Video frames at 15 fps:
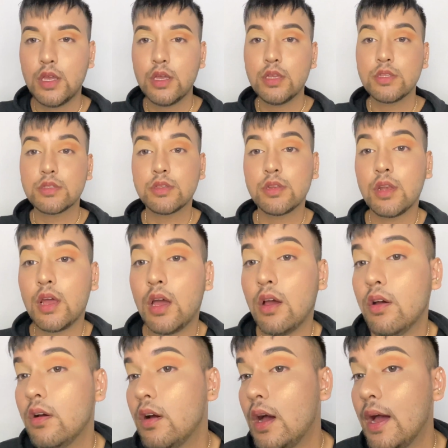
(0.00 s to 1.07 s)
So
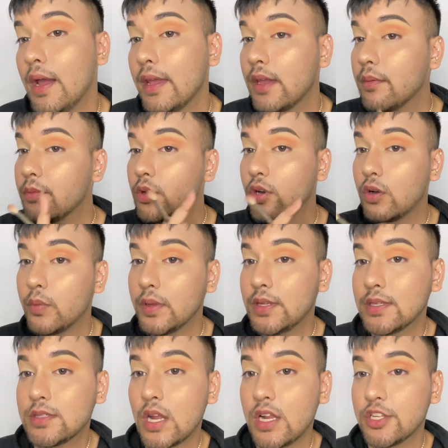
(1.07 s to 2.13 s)
now I am good with
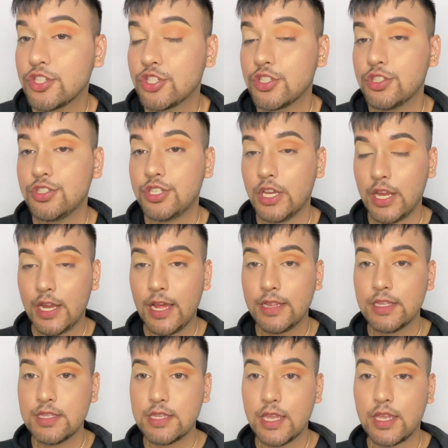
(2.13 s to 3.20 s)
this transition shade, and
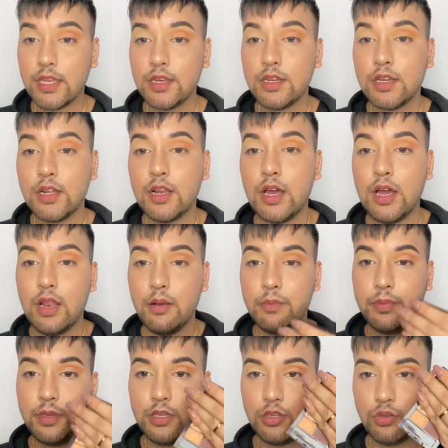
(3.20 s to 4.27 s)
the second color I'll
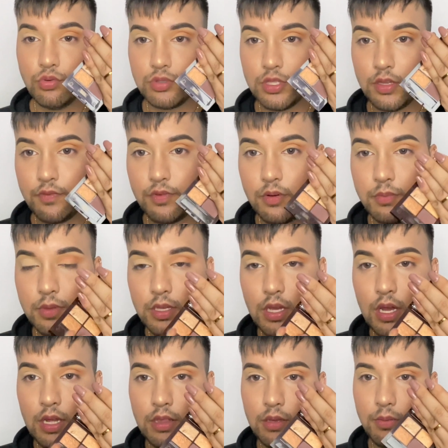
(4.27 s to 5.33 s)
be using from the
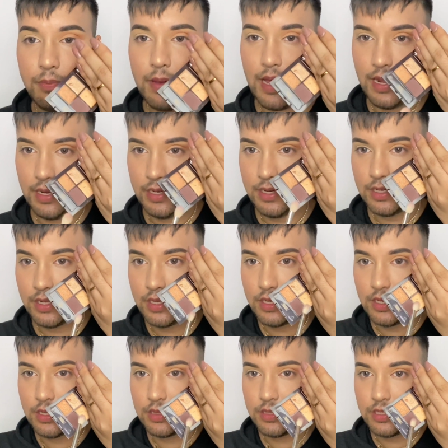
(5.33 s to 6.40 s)
other palette,
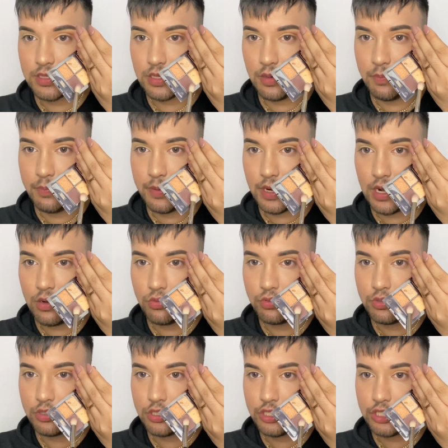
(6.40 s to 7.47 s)
this
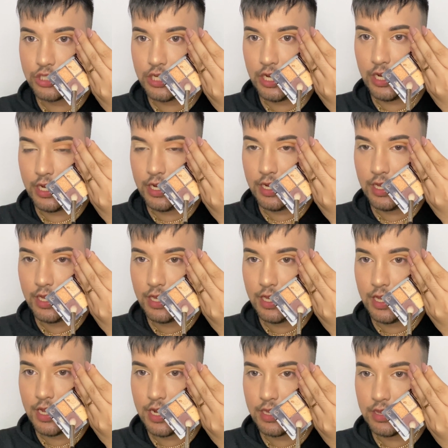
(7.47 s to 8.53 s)
brown shade,
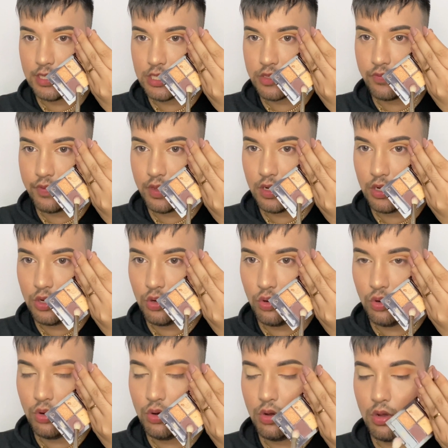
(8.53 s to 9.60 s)
and this will
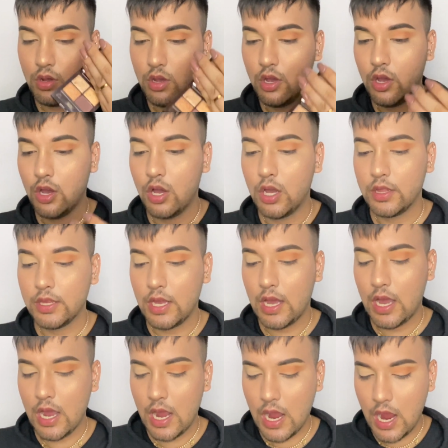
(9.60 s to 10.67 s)
go on the
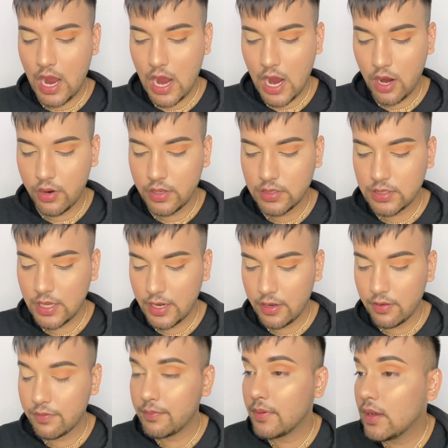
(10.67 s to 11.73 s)
outer side
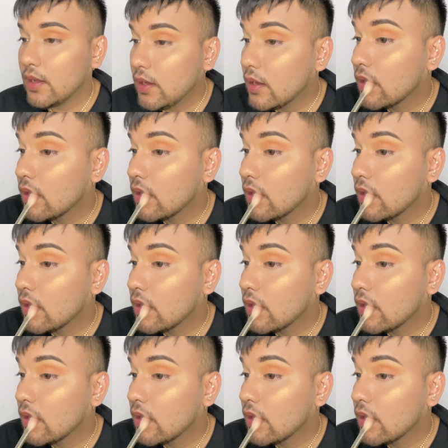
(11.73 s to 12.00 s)
of my